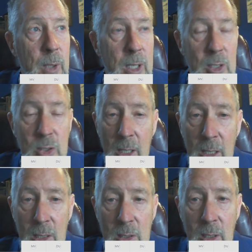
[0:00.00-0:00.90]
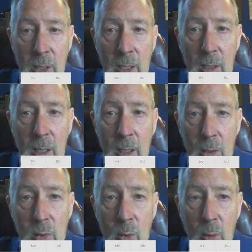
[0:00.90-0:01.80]
big cities. I think it can
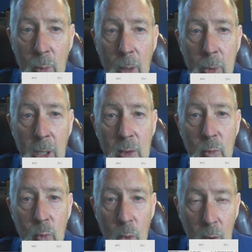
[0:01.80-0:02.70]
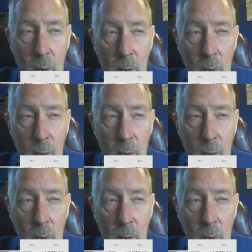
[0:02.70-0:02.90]
also apply to rural